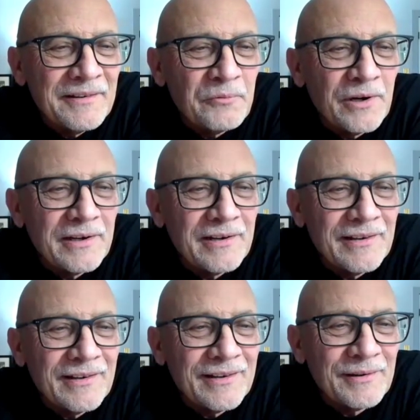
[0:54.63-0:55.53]
What
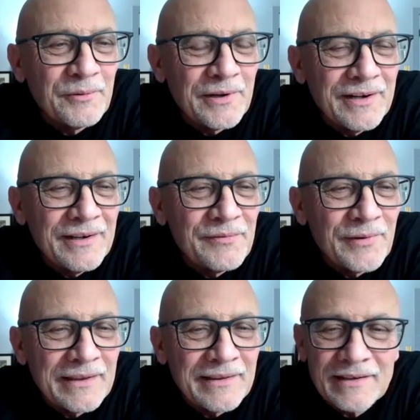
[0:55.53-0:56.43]
an
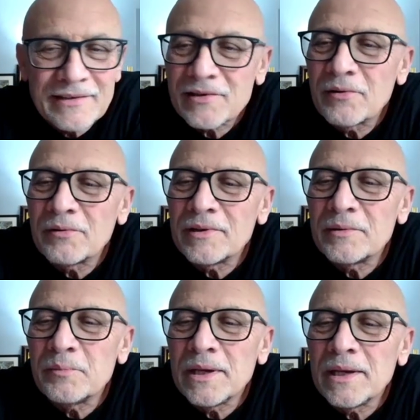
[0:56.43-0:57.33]
event that's going
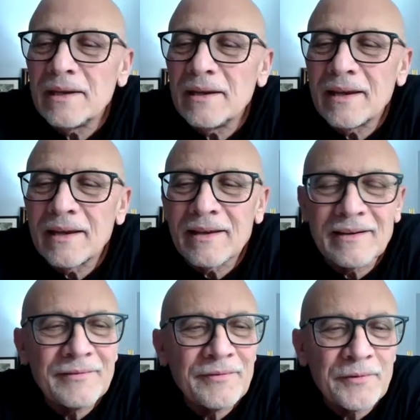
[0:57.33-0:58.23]
to be,
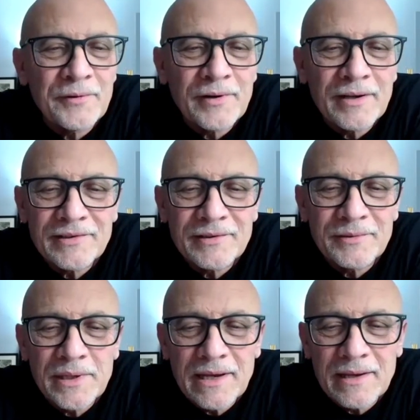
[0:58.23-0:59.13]
and for us to
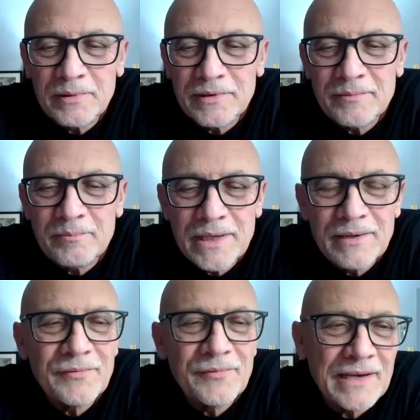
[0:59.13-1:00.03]
be able to
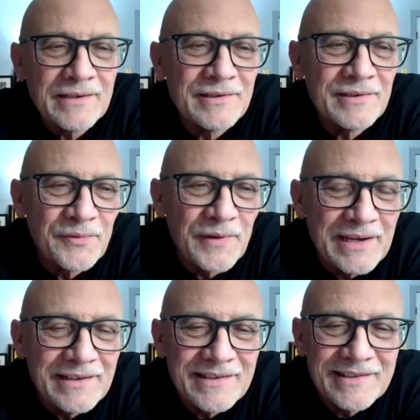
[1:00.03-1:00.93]
meet face to
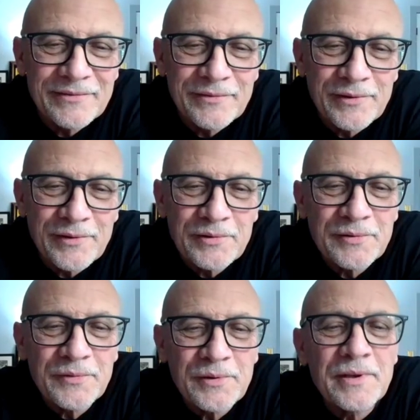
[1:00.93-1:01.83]
face, for those
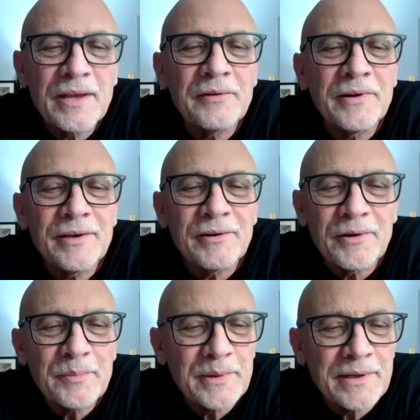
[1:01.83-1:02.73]
of you that are in
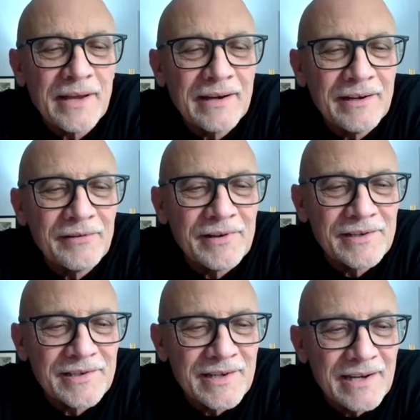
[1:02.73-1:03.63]
Europe and not here in the
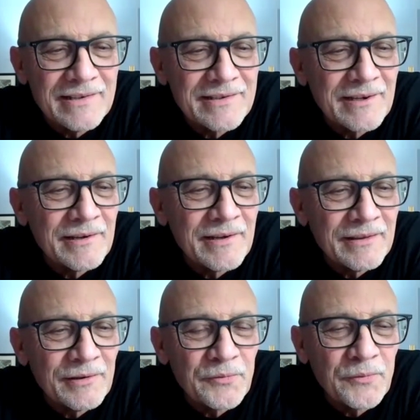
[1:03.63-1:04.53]
States, I
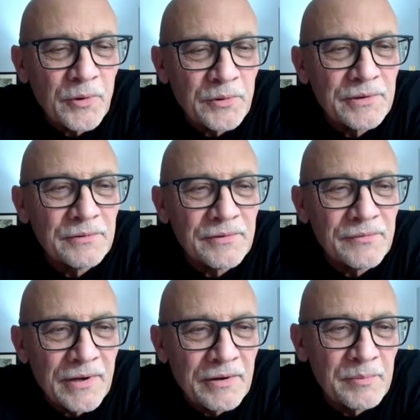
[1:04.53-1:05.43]
look forward to it
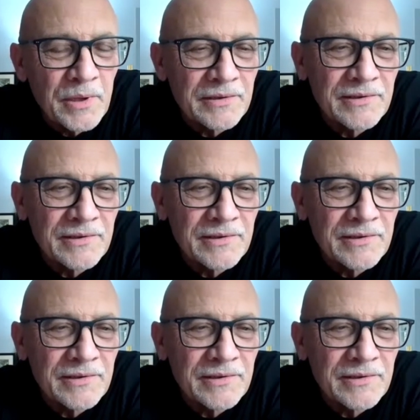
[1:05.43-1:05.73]
very much